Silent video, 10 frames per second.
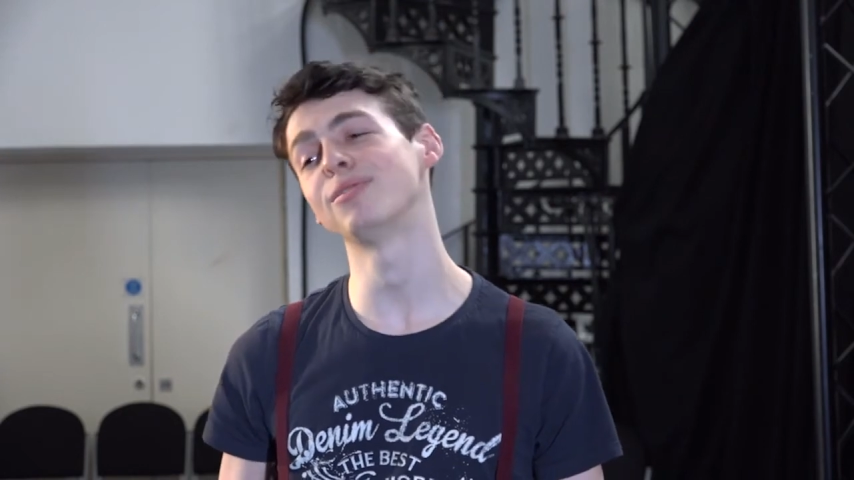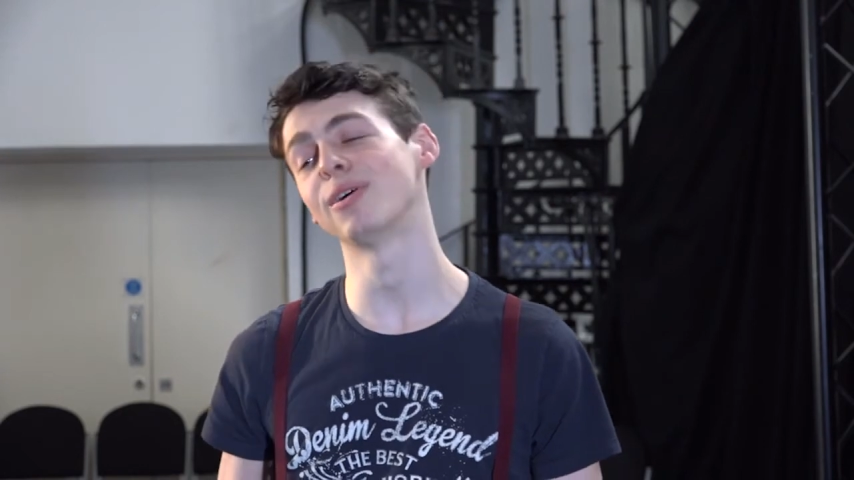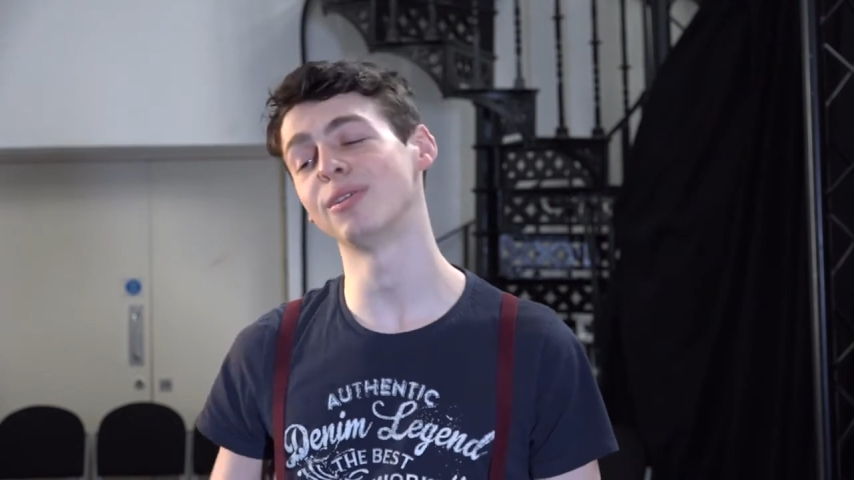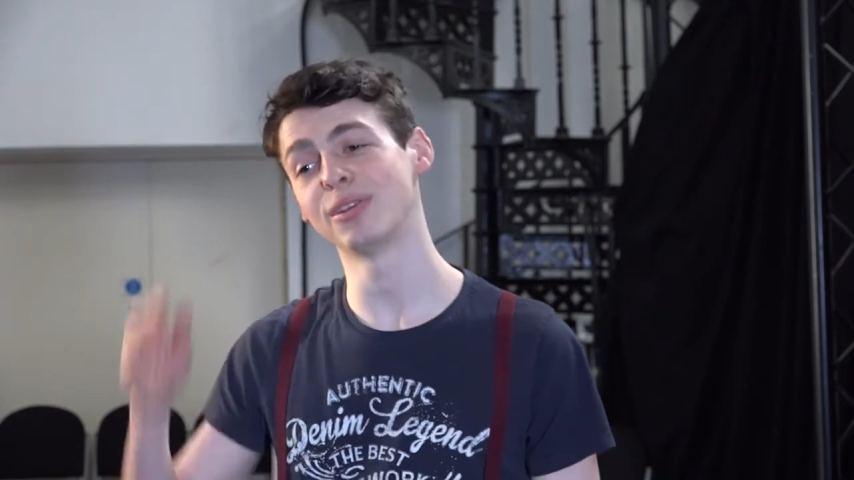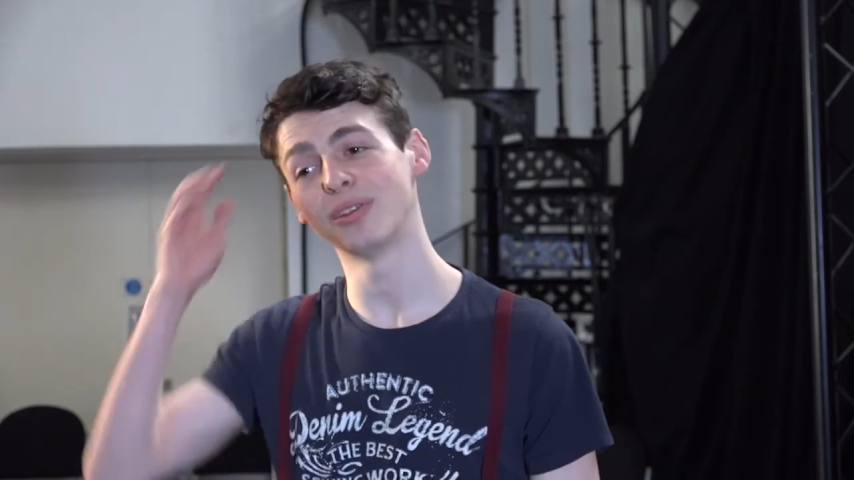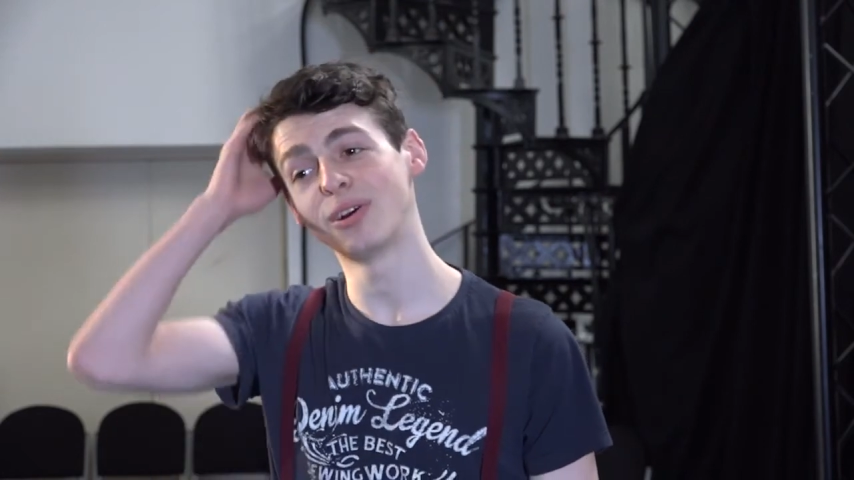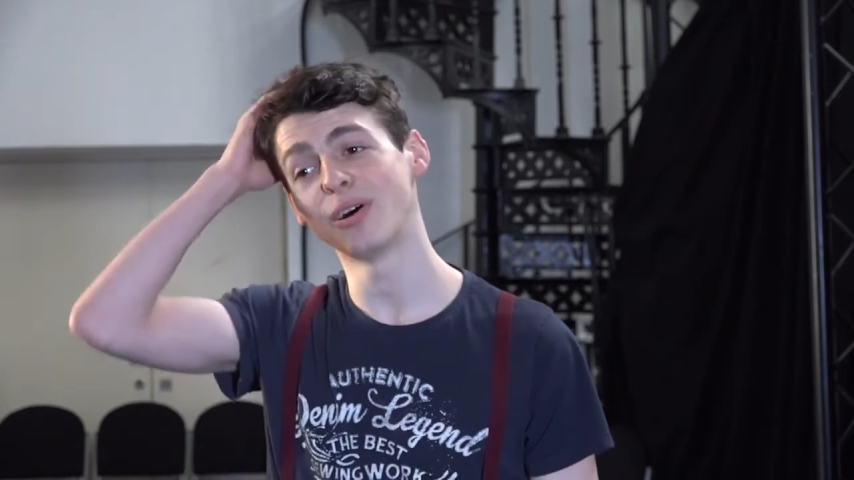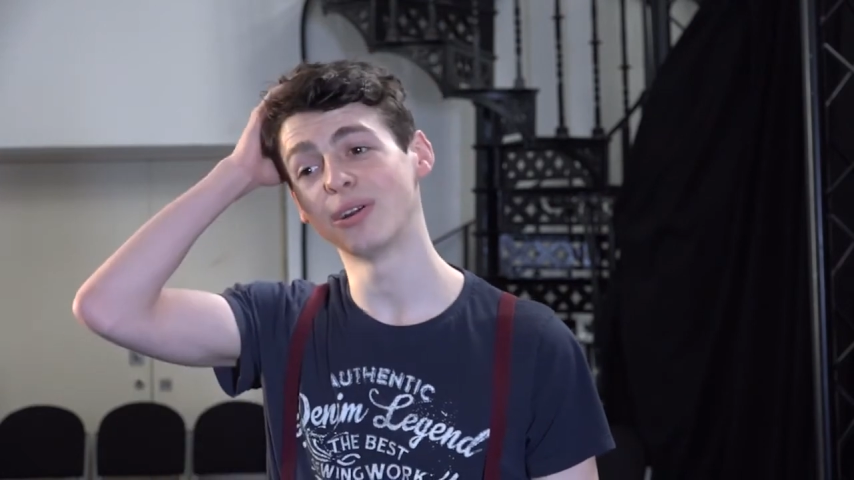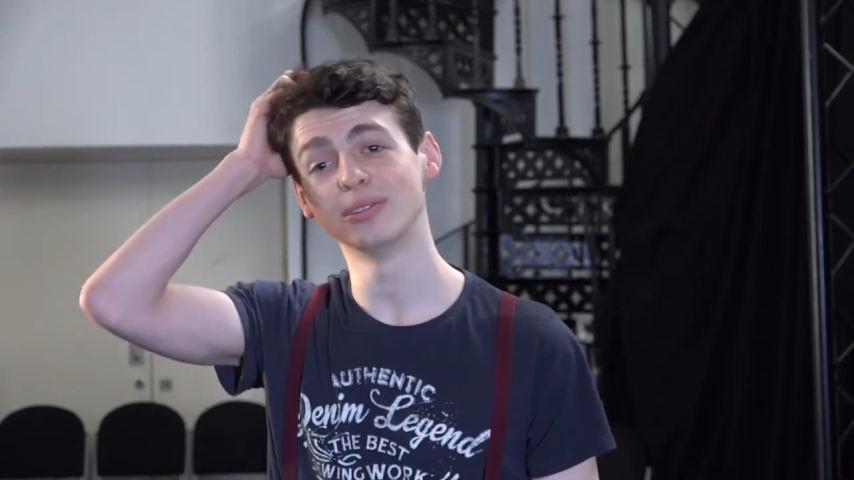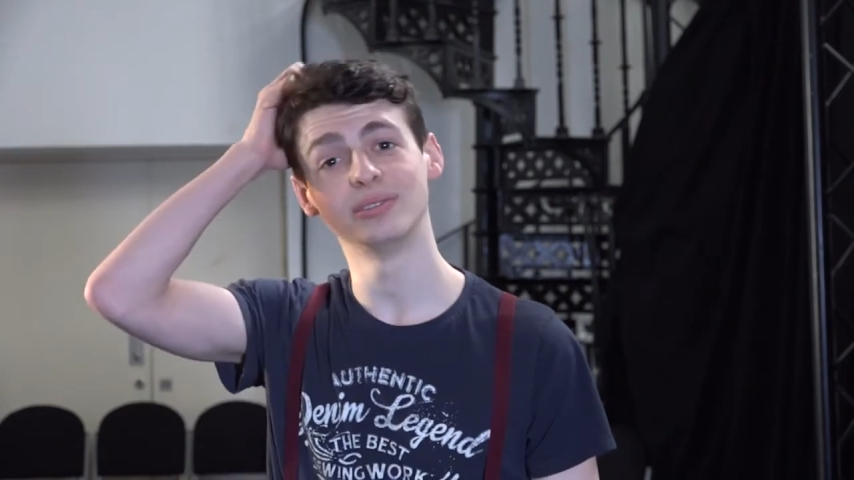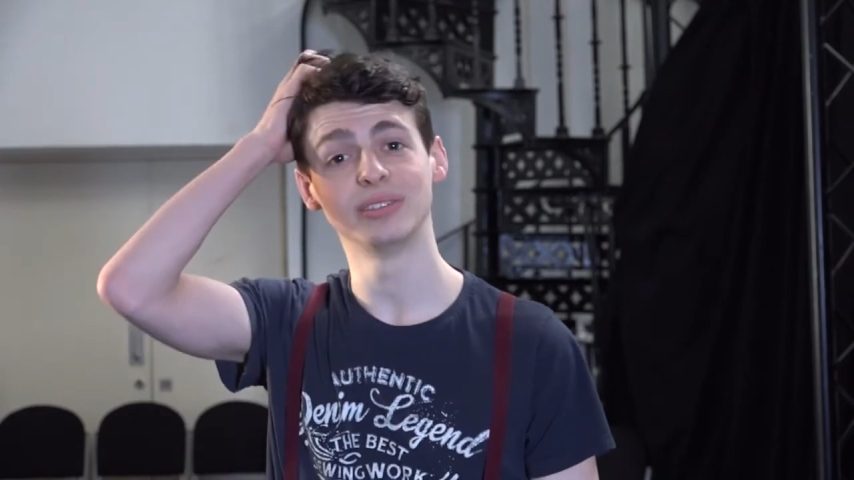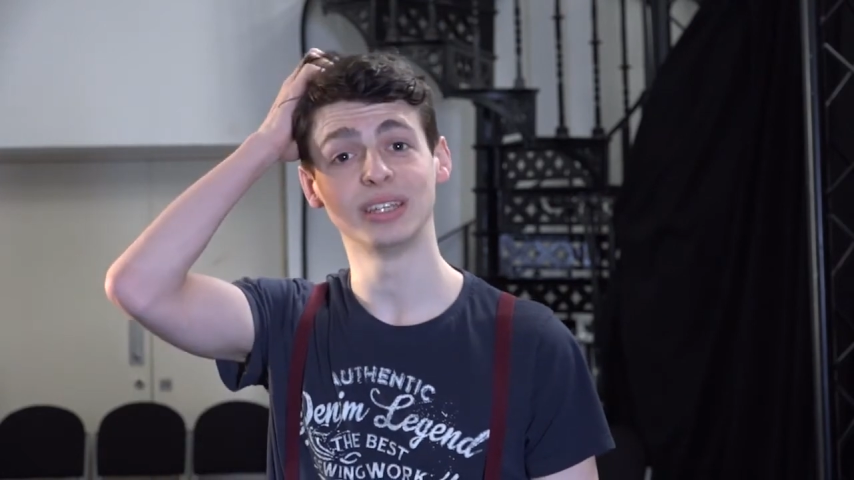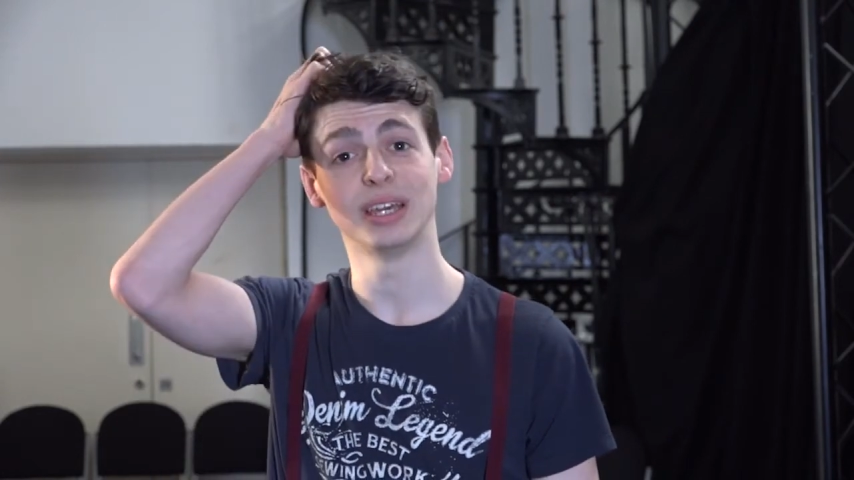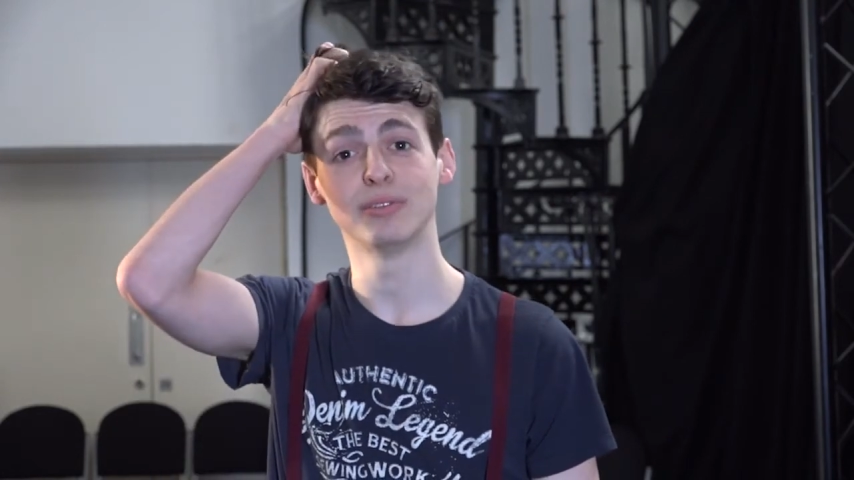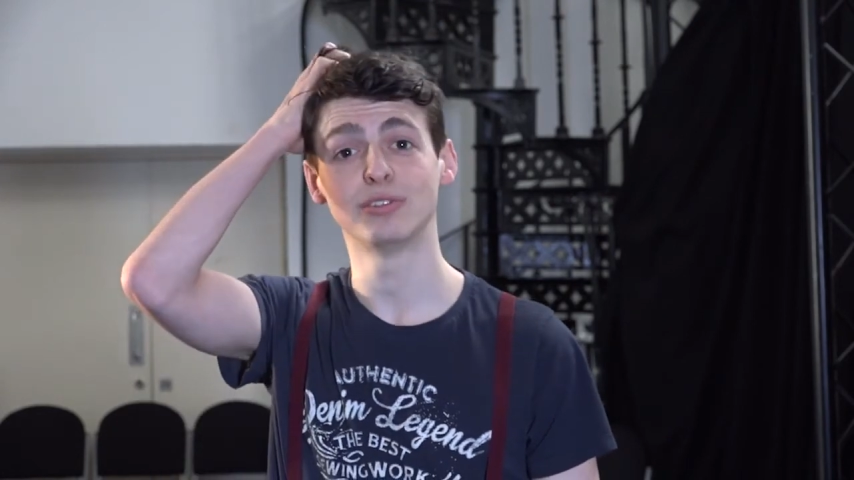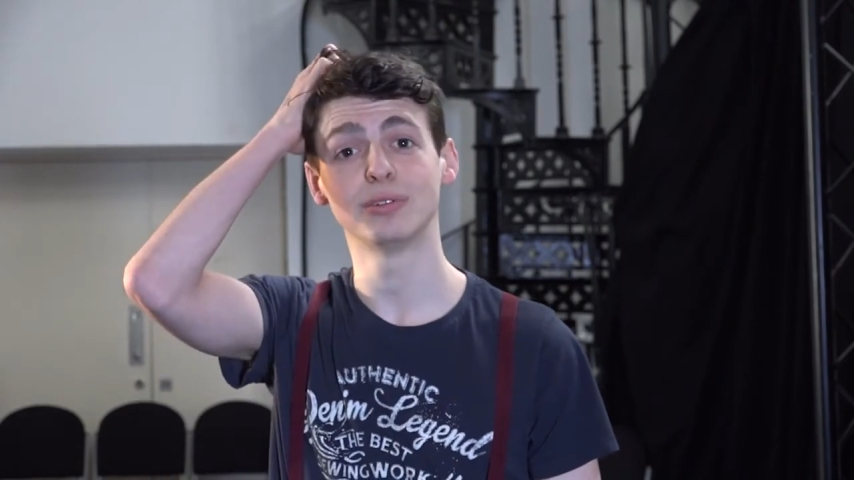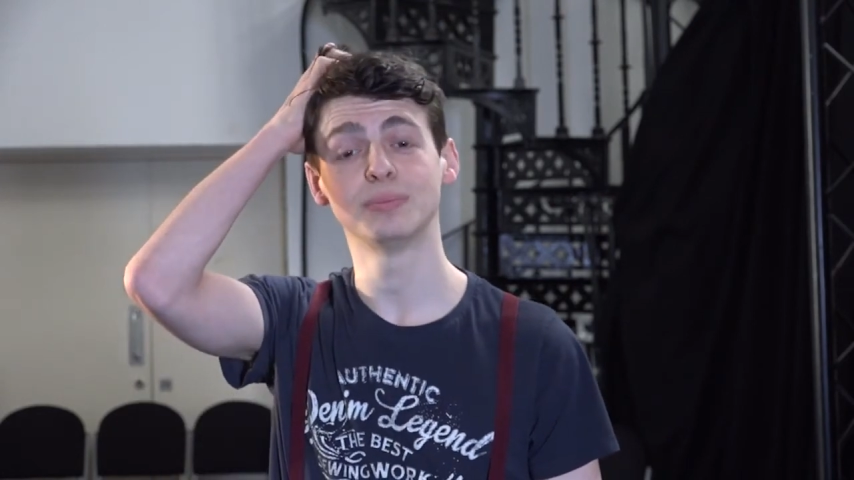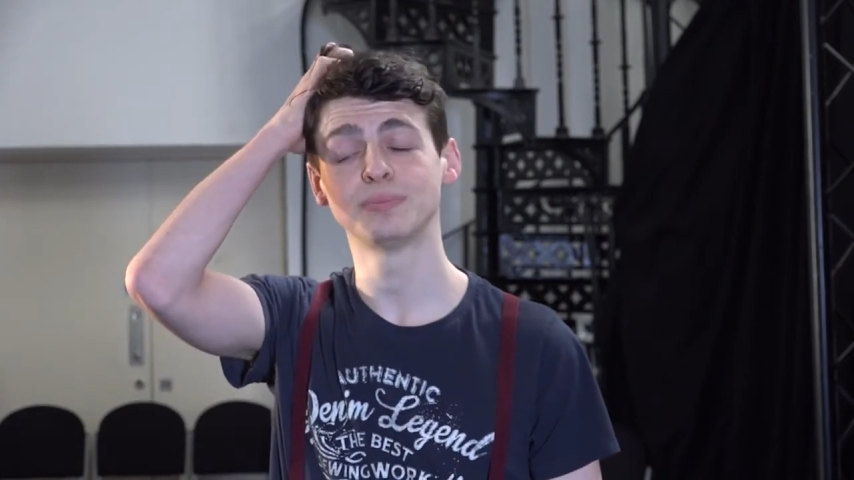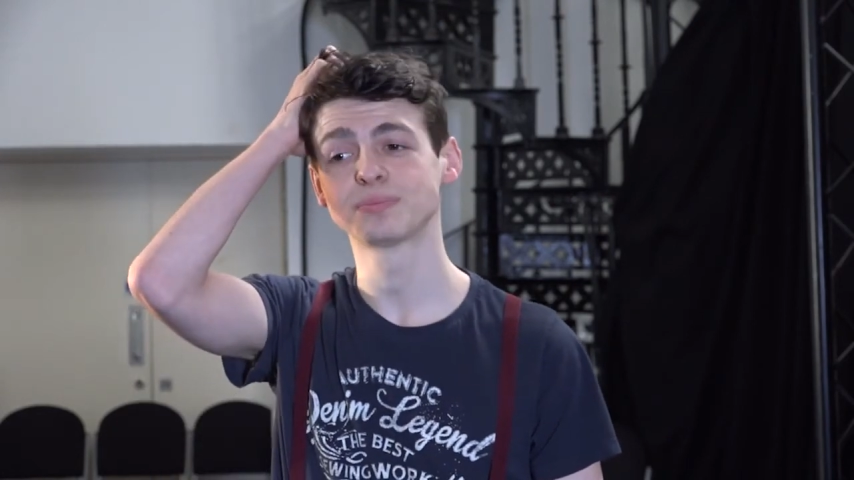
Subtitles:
found it in the garden and gave it to him.